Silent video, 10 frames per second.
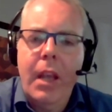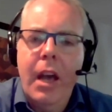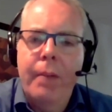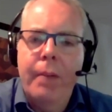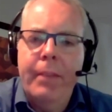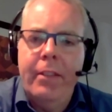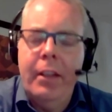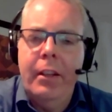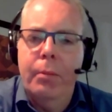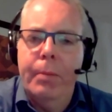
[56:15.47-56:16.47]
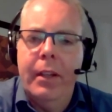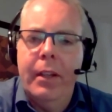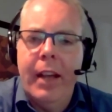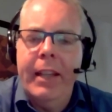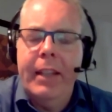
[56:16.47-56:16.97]
um, it's a little bit
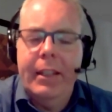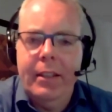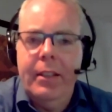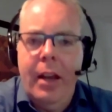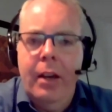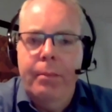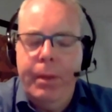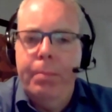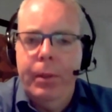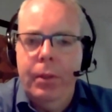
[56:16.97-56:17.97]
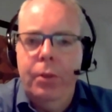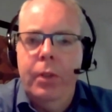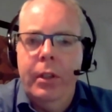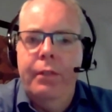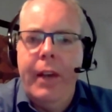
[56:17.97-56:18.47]
like uh, people who
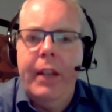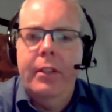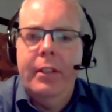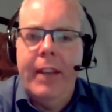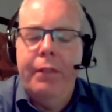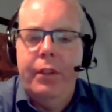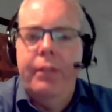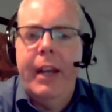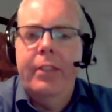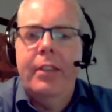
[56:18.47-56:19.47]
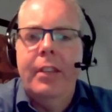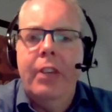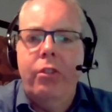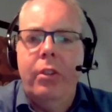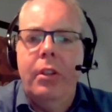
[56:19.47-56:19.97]
are infected after
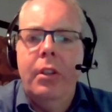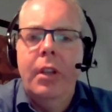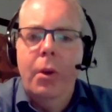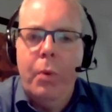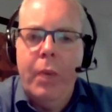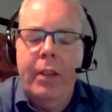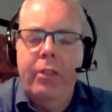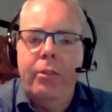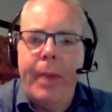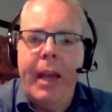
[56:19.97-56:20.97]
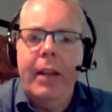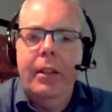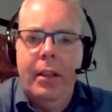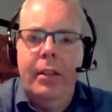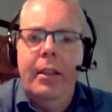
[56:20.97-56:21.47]
vaccination. We
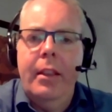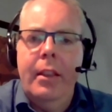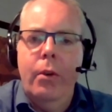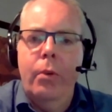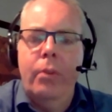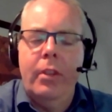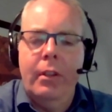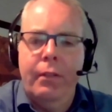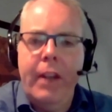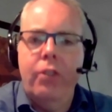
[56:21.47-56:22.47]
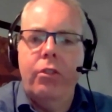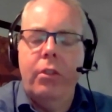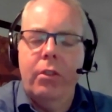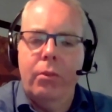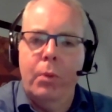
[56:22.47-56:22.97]
expect that those
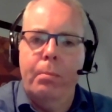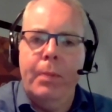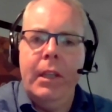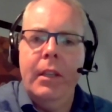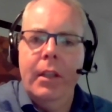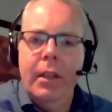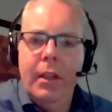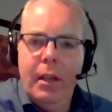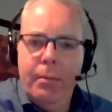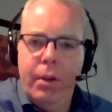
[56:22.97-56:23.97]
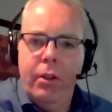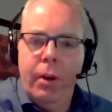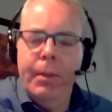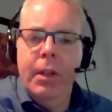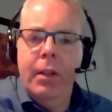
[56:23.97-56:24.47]
infections will be
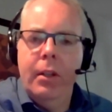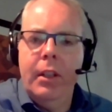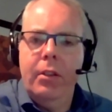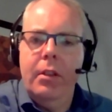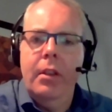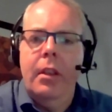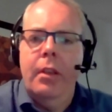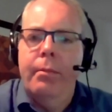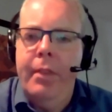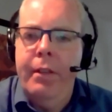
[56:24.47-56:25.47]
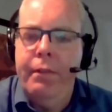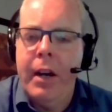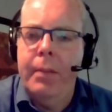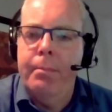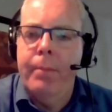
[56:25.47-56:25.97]
predominantly the, the
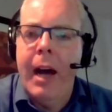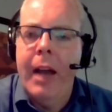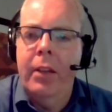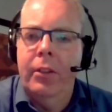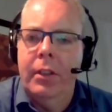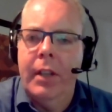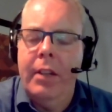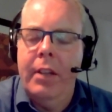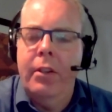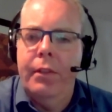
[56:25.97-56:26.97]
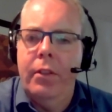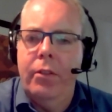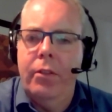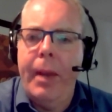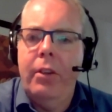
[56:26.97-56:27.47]
very milder end of the
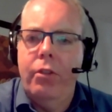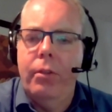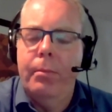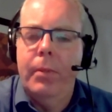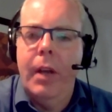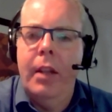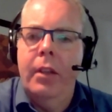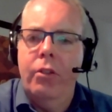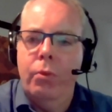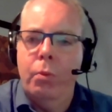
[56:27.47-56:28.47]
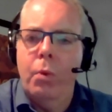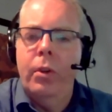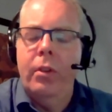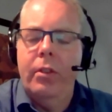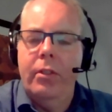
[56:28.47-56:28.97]
spectrum and that you
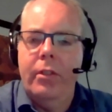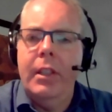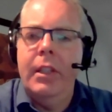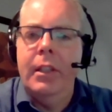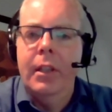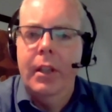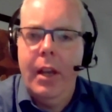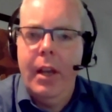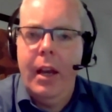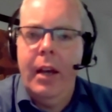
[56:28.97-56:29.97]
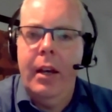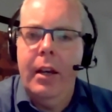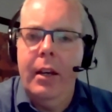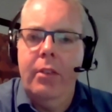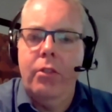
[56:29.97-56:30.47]
won't see
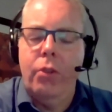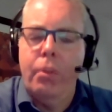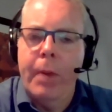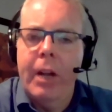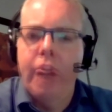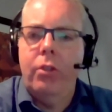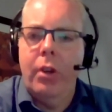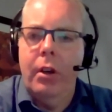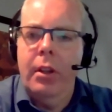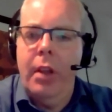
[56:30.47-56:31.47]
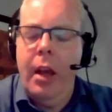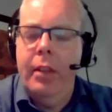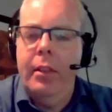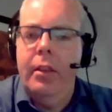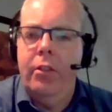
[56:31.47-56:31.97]
uh, so much
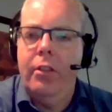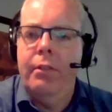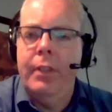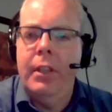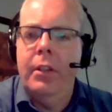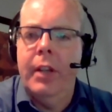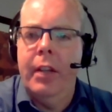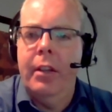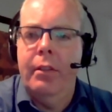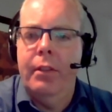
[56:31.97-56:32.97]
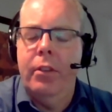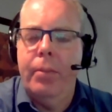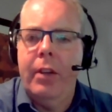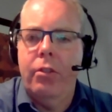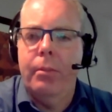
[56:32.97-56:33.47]
at the severe end of the
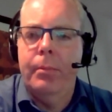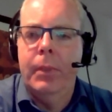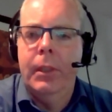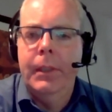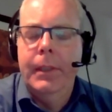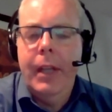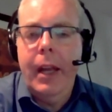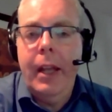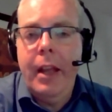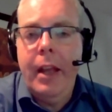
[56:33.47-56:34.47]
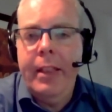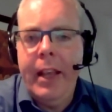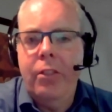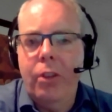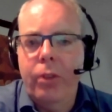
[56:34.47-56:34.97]
spectrum. And,
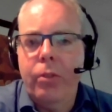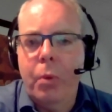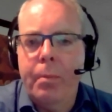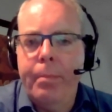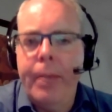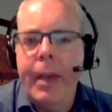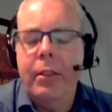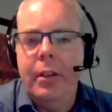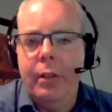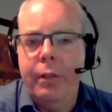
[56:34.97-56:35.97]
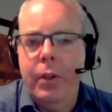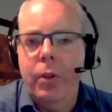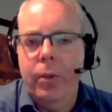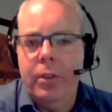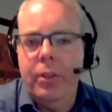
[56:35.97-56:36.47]
and that's also what makes it
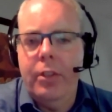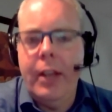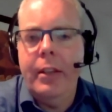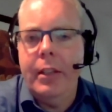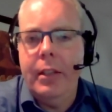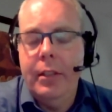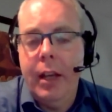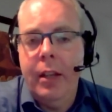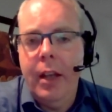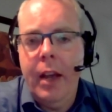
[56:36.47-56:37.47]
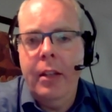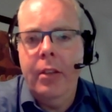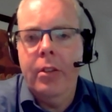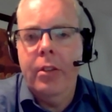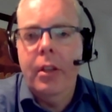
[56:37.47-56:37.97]
difficult to study. And,
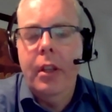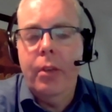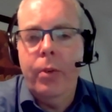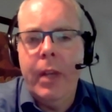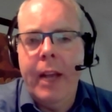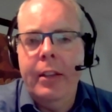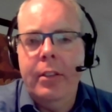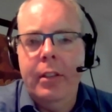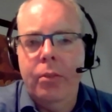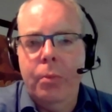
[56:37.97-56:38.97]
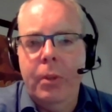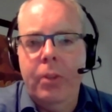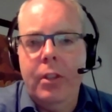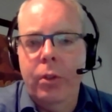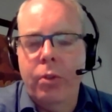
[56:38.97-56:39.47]
and the reality is we
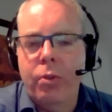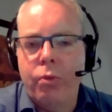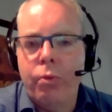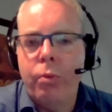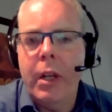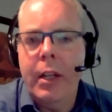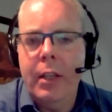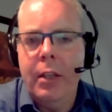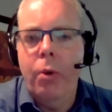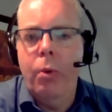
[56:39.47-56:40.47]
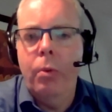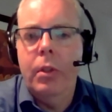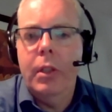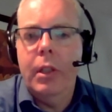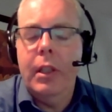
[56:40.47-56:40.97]
still don't really know,
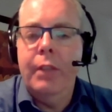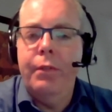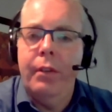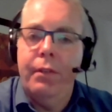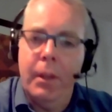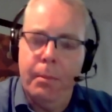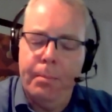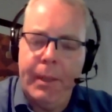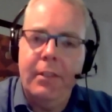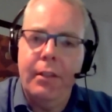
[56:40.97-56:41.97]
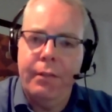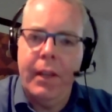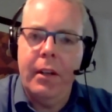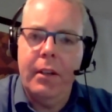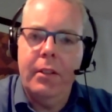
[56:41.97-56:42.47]
even for the beta
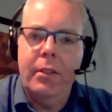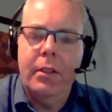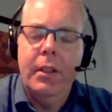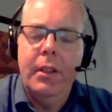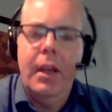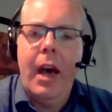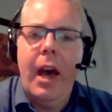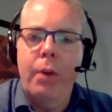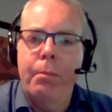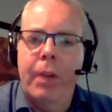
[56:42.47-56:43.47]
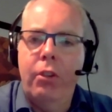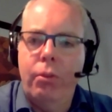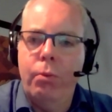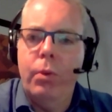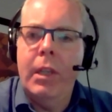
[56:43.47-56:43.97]
variant, how
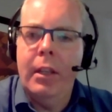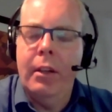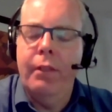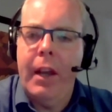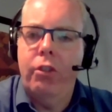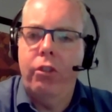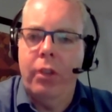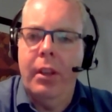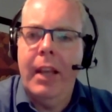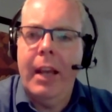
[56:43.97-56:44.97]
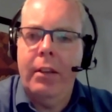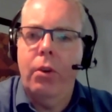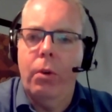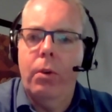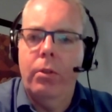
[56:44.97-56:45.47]
much reinfection that
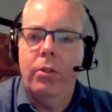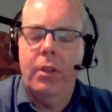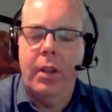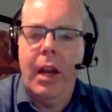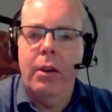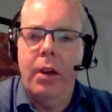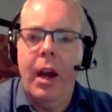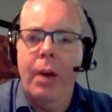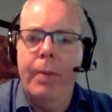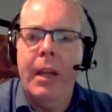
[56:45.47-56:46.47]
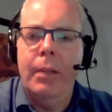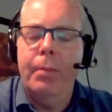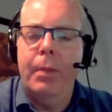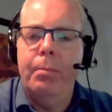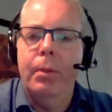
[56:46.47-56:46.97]
caused, how, how many
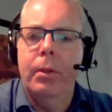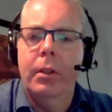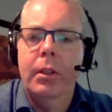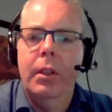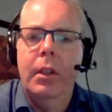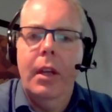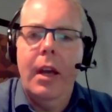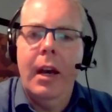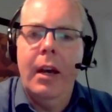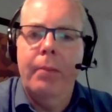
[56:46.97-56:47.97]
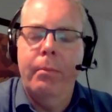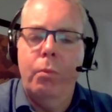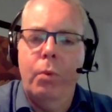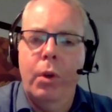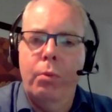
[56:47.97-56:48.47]
people um,
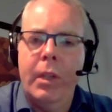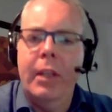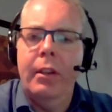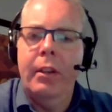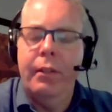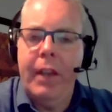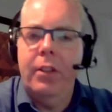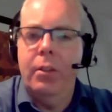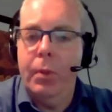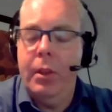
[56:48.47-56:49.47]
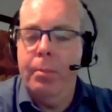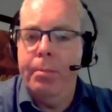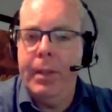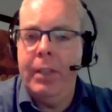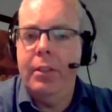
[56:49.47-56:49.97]
were reinfected with the
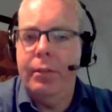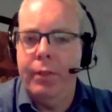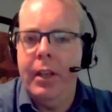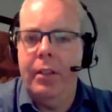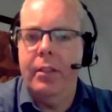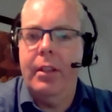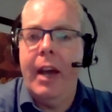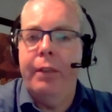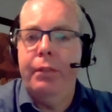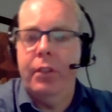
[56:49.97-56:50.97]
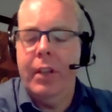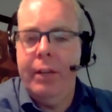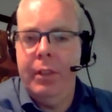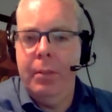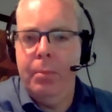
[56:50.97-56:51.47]
beta variant after
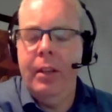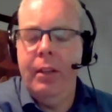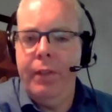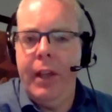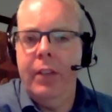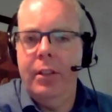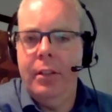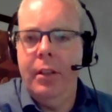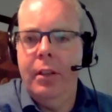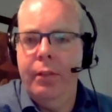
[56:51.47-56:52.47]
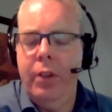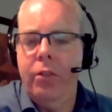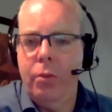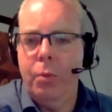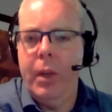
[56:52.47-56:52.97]
having been infected in the
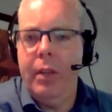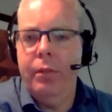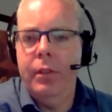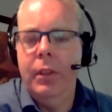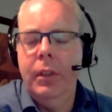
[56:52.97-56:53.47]
first wave